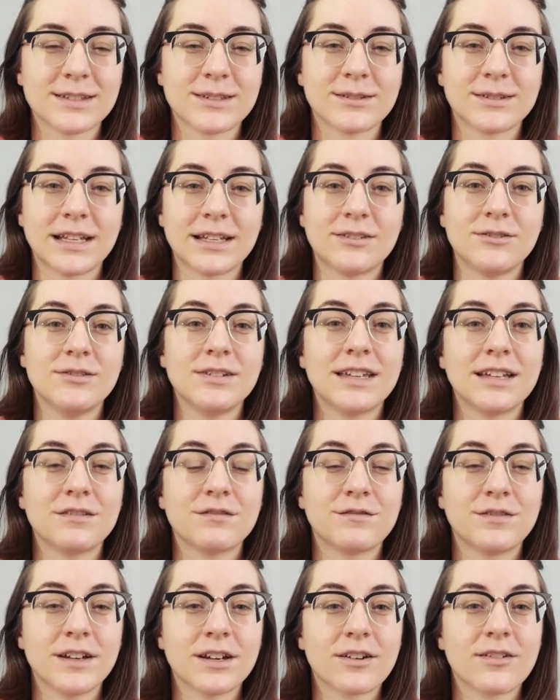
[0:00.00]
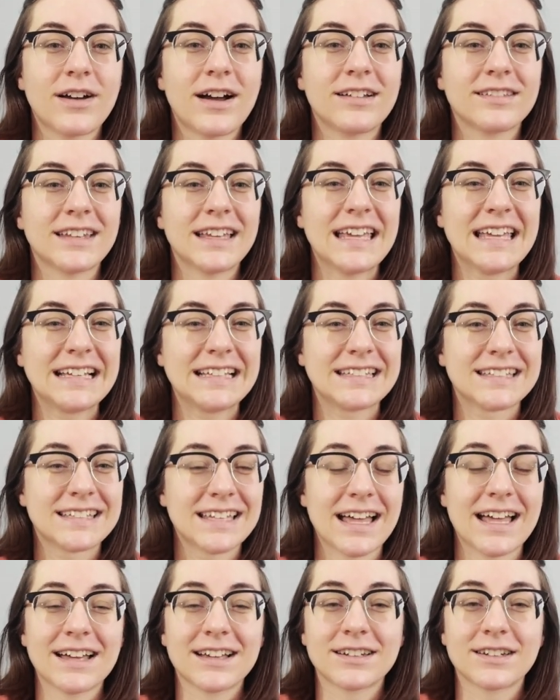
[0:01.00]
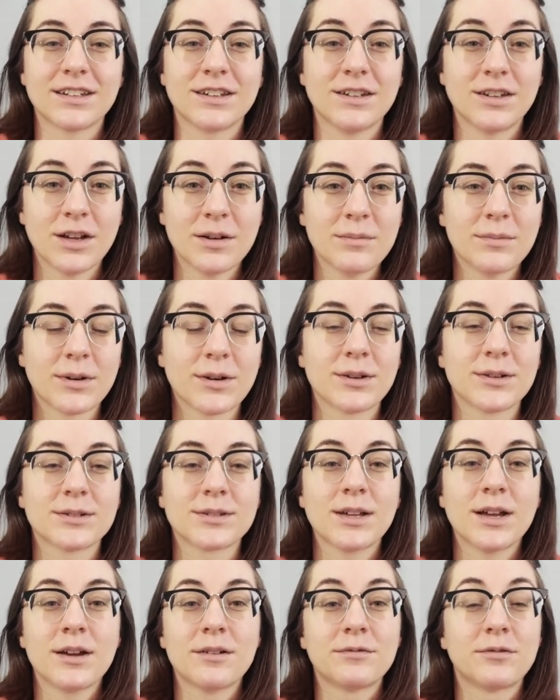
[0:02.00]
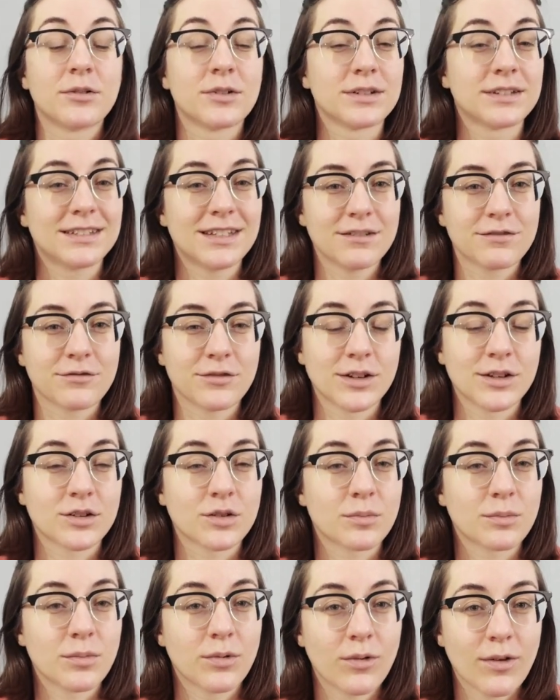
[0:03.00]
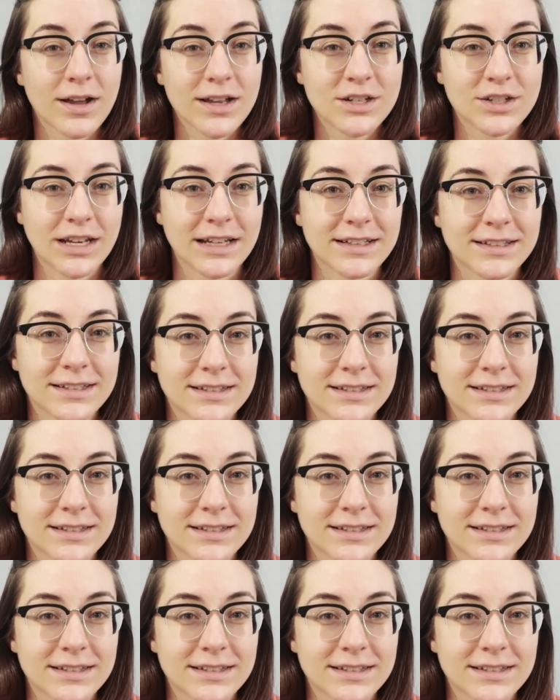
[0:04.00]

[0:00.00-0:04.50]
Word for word: so that you can figure out exact numbers for different projects.